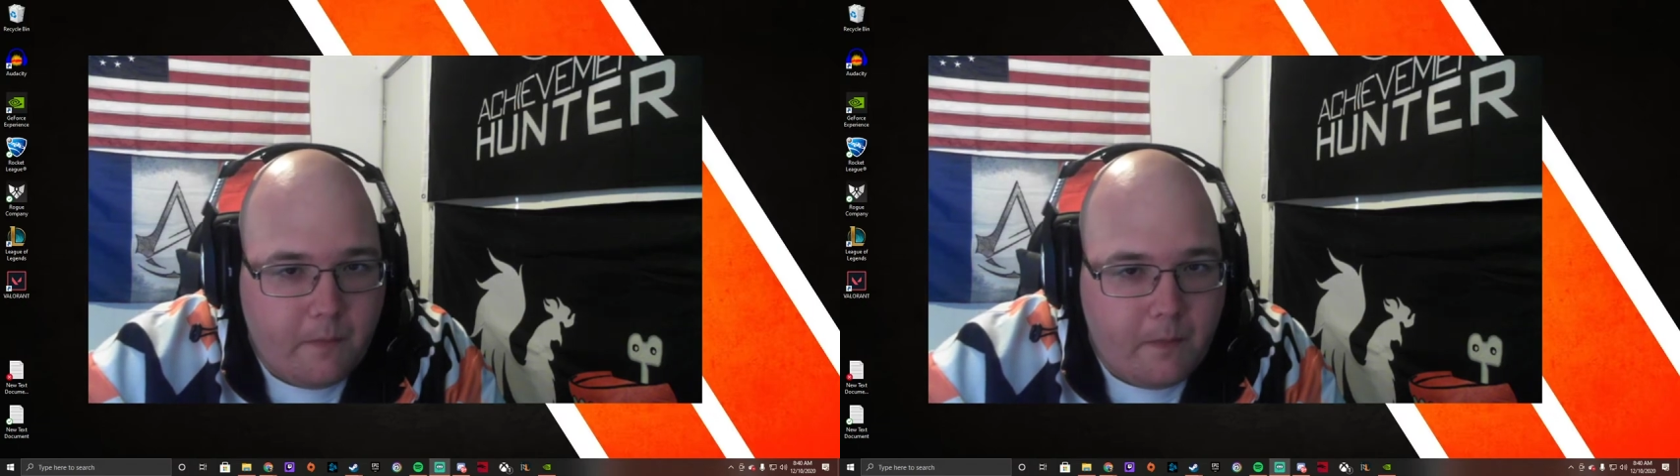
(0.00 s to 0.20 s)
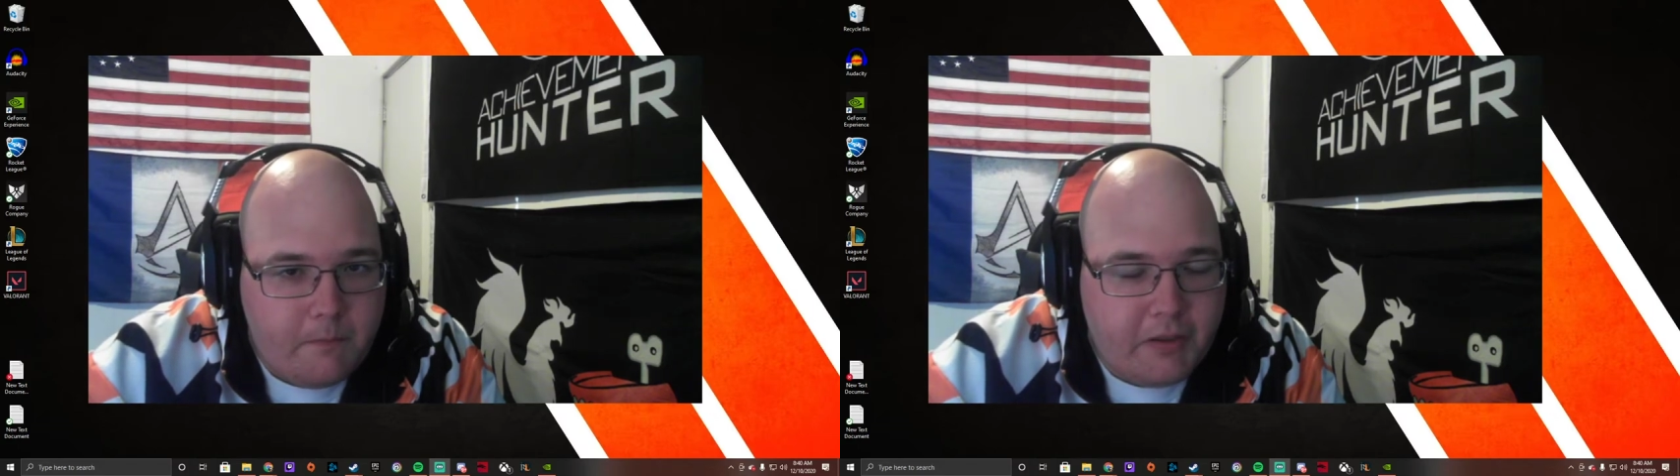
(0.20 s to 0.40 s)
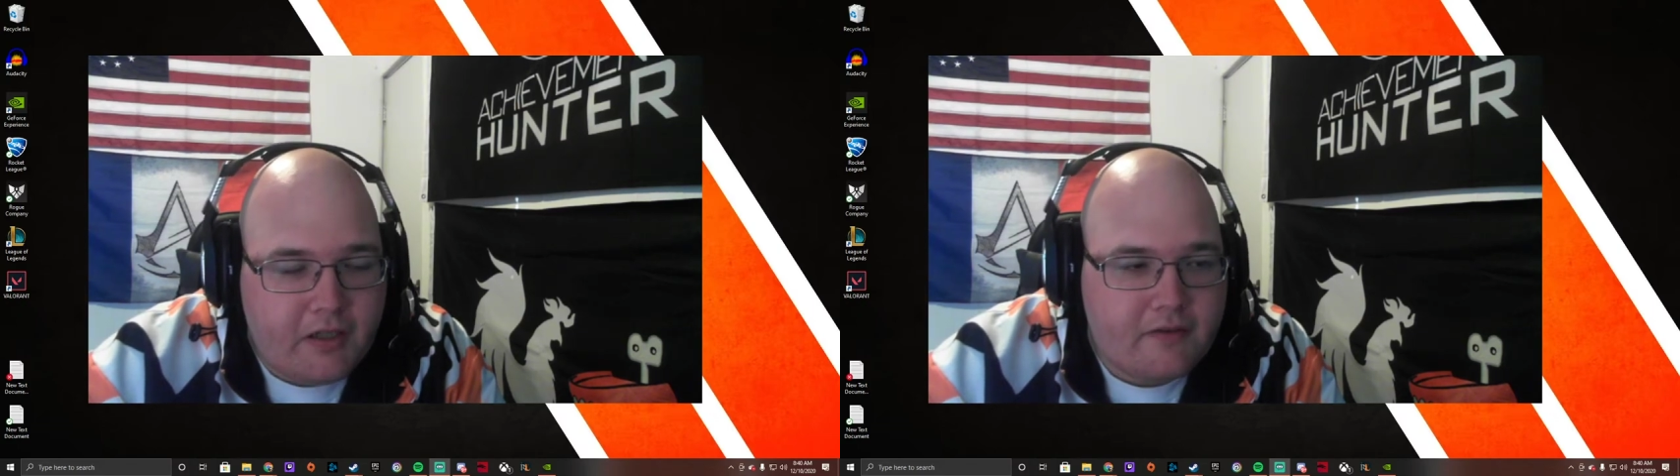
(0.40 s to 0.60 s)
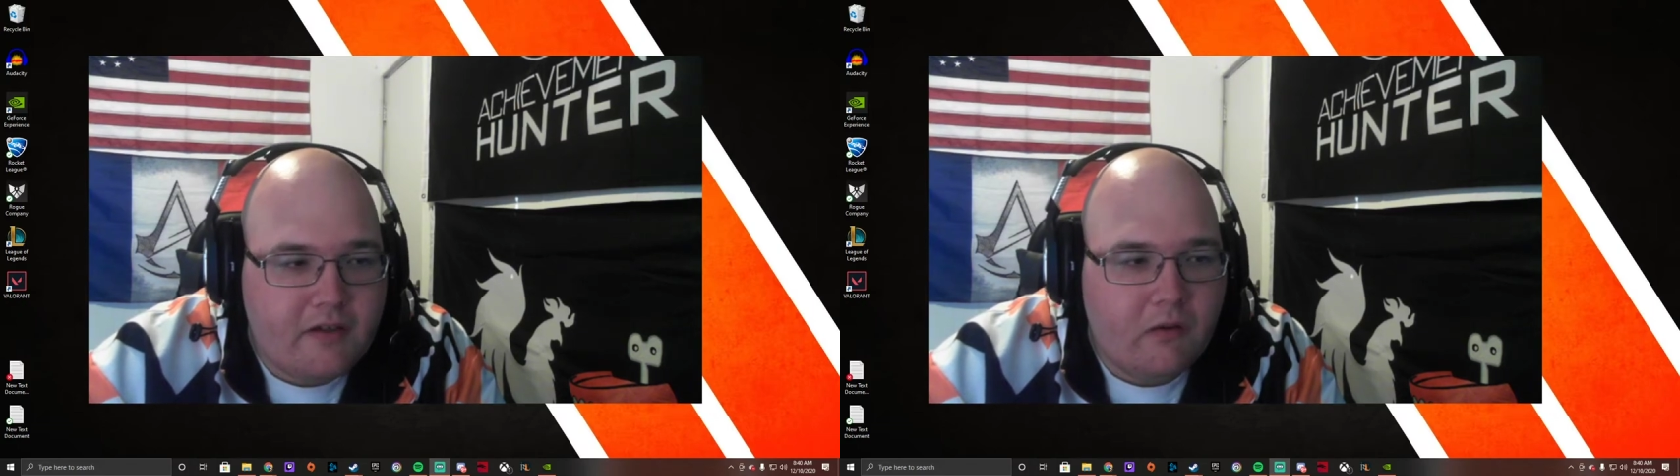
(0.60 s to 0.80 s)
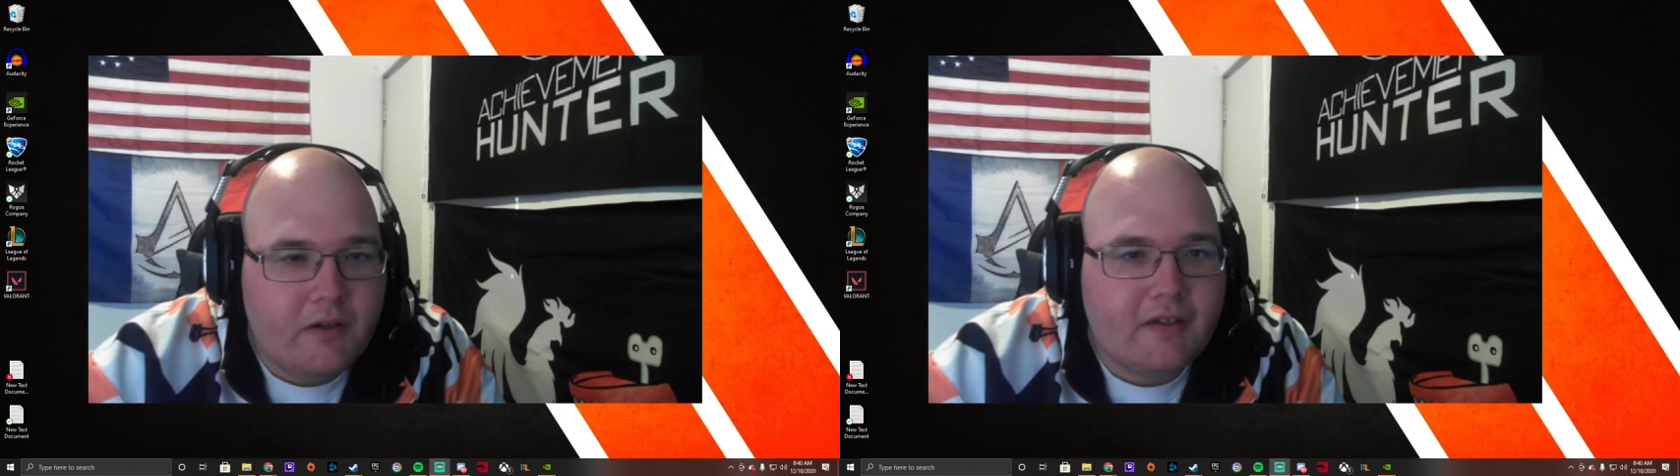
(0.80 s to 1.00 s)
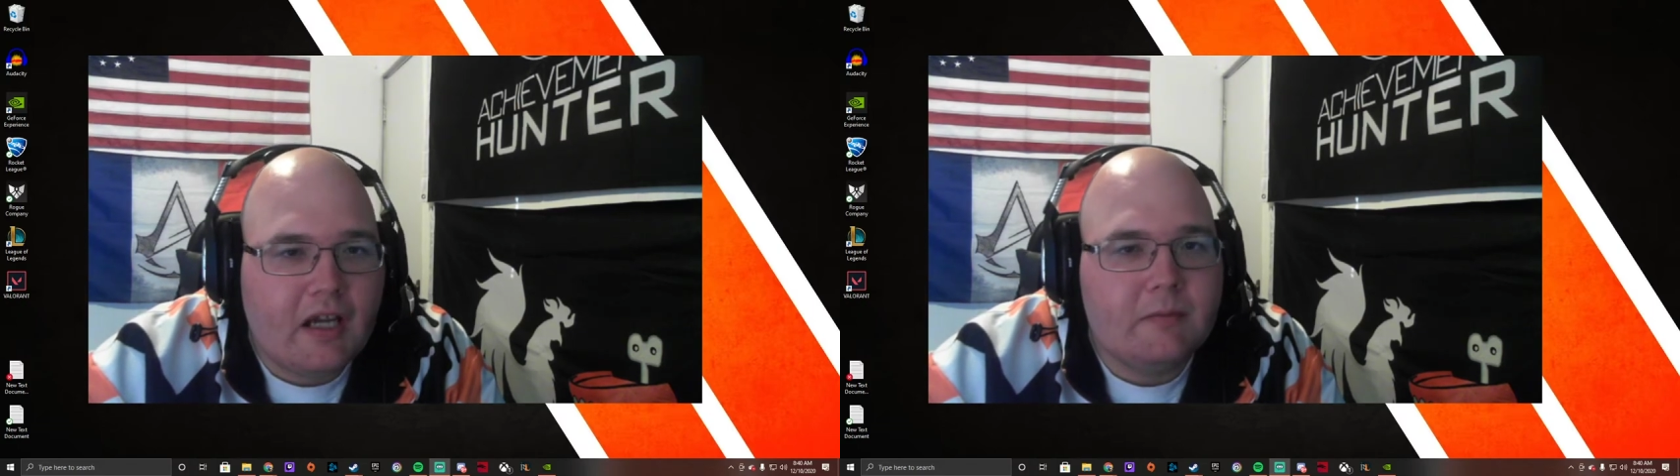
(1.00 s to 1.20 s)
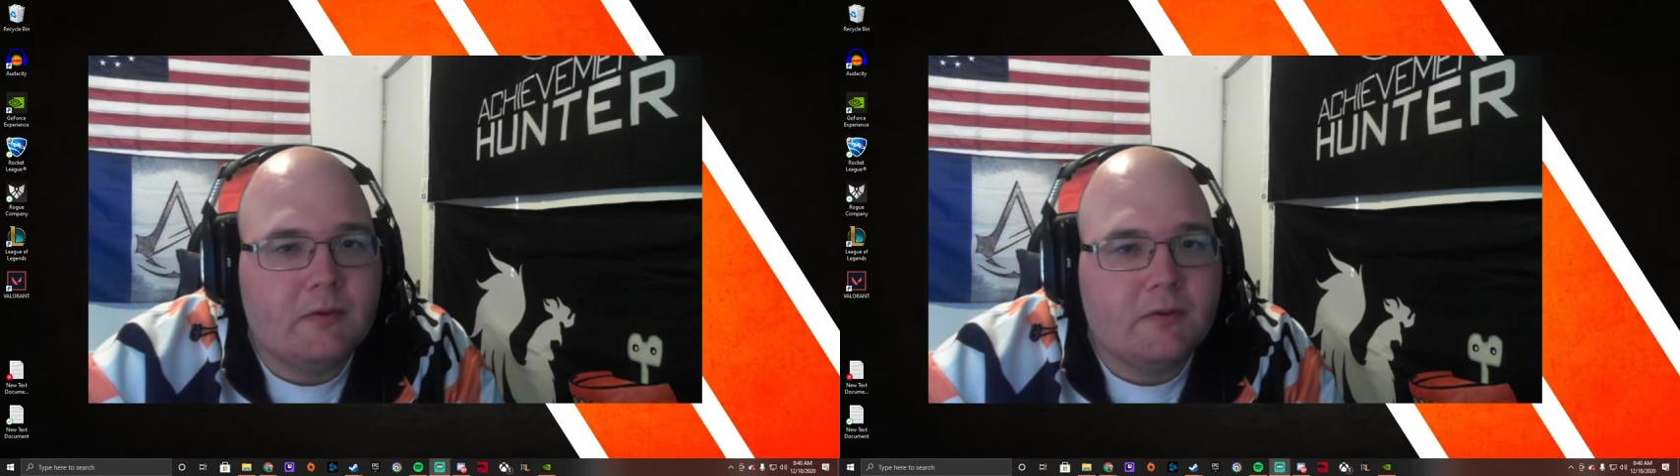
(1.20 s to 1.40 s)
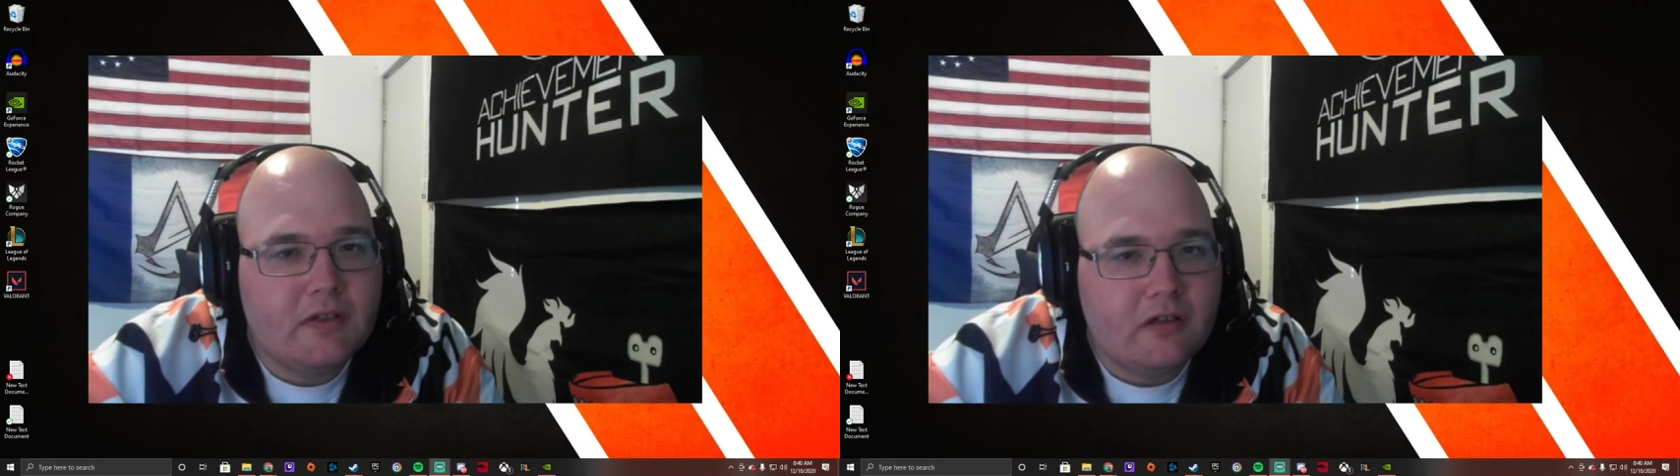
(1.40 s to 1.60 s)
because the only time you
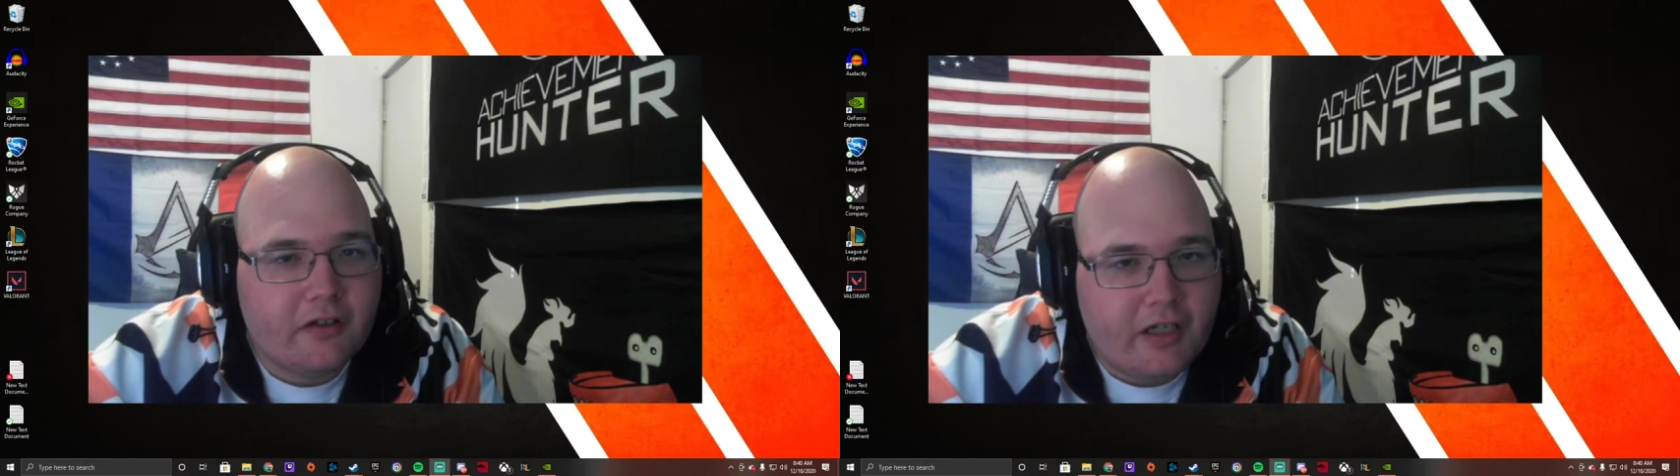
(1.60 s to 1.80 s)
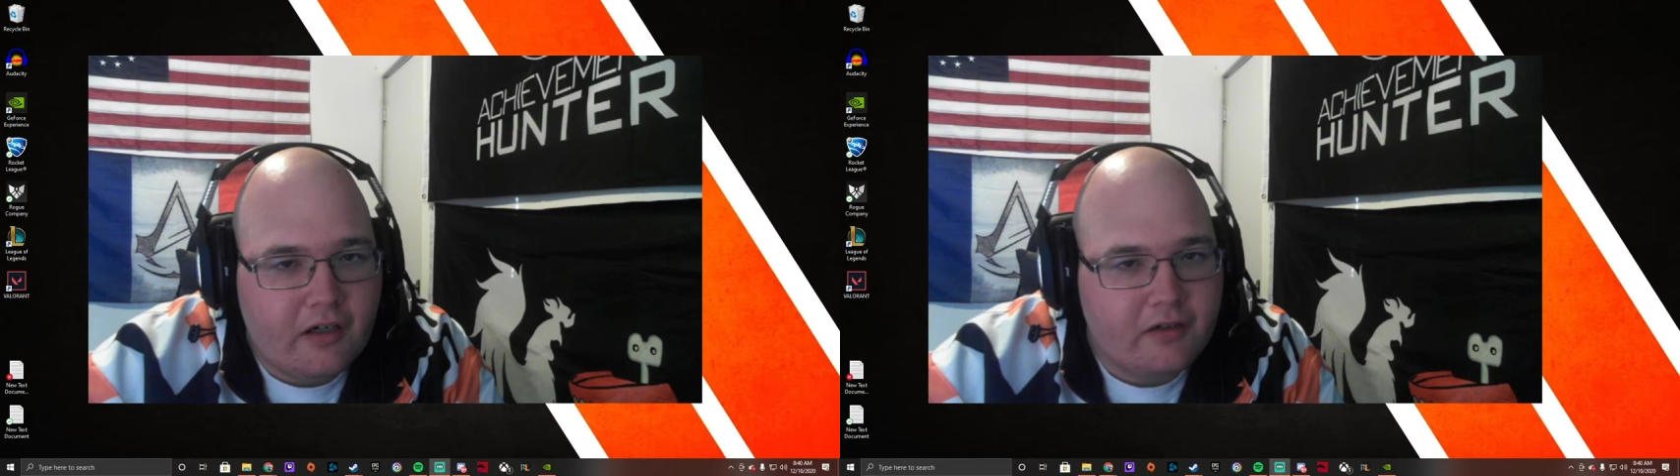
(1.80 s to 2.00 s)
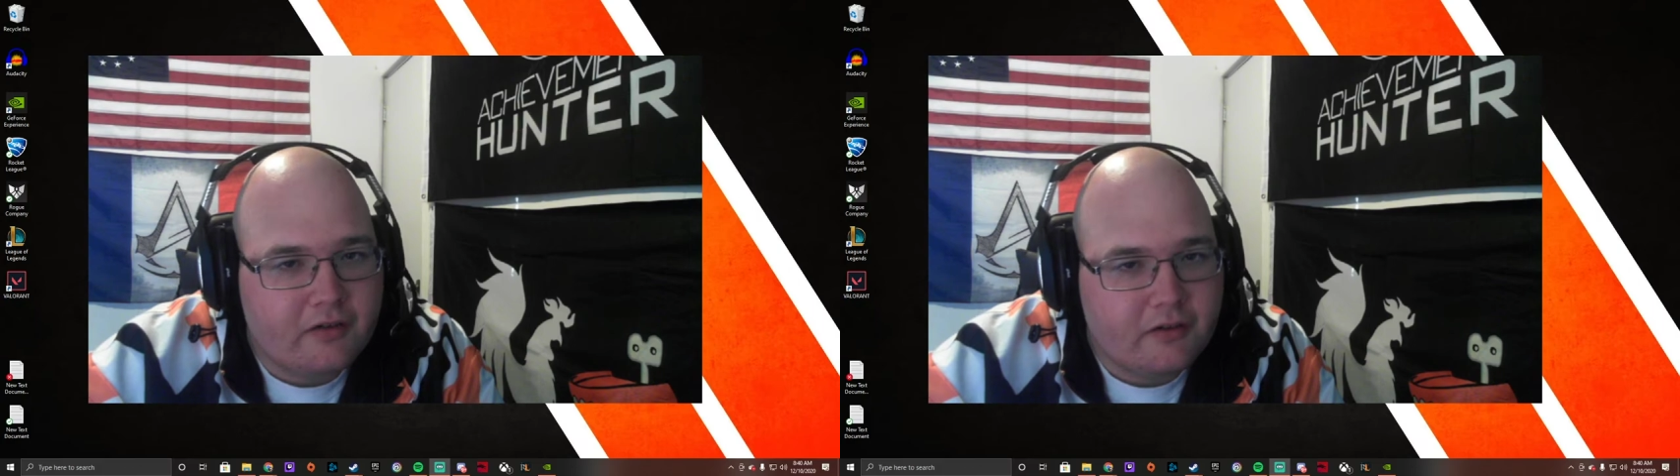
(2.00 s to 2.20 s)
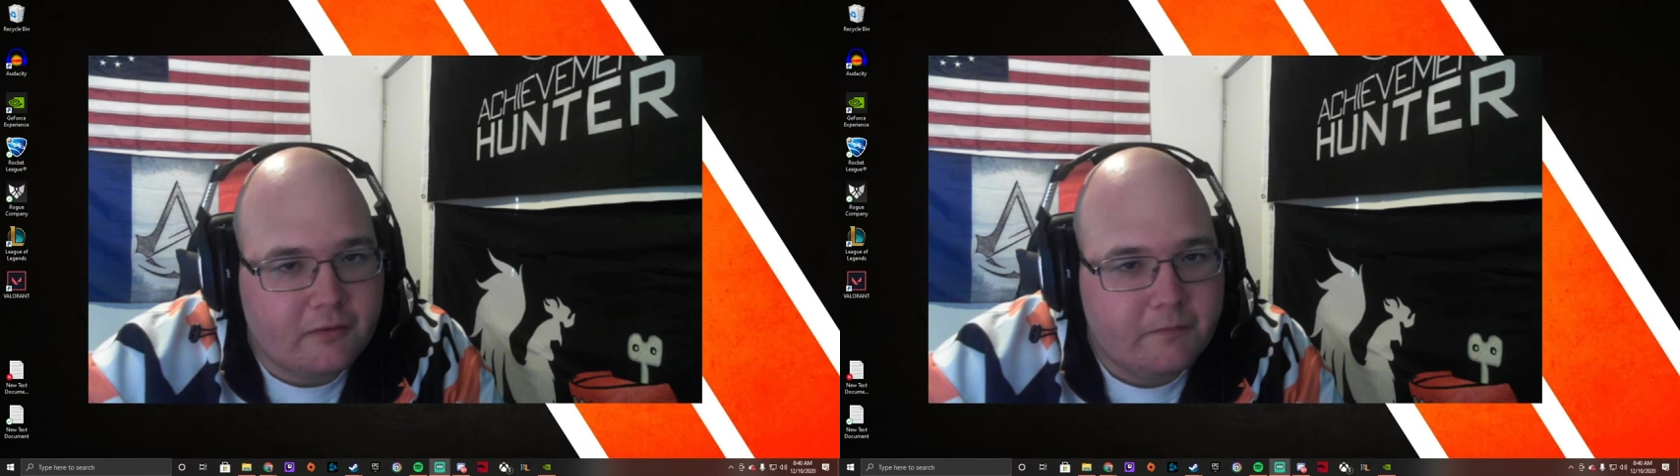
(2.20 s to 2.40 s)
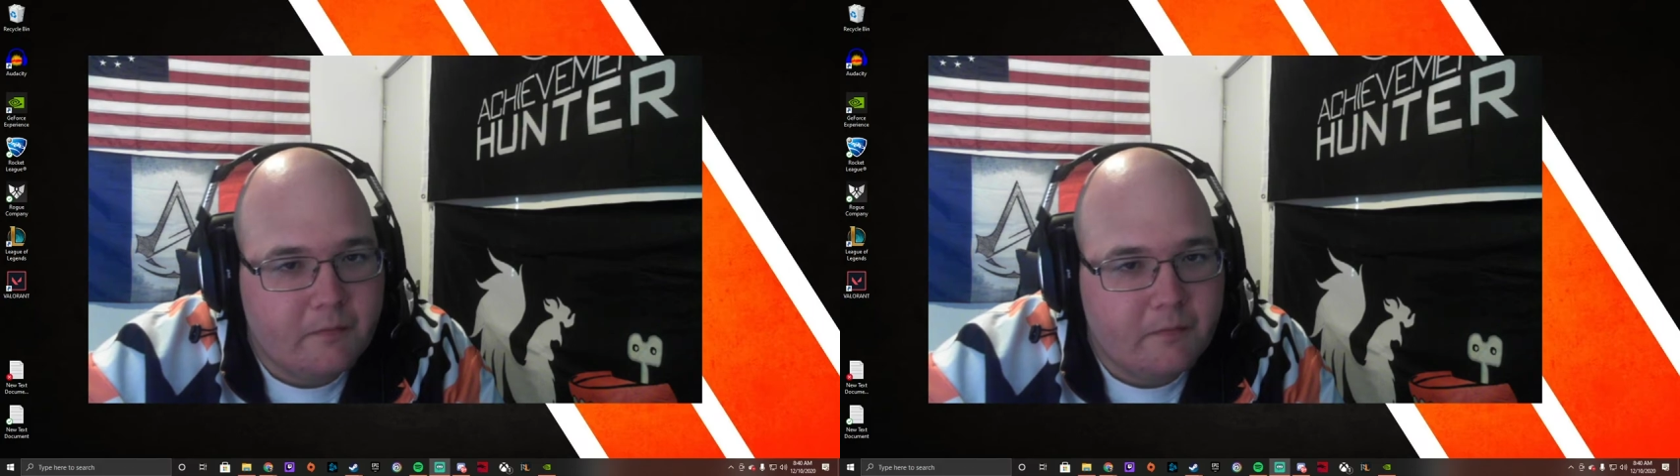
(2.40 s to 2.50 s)
see your character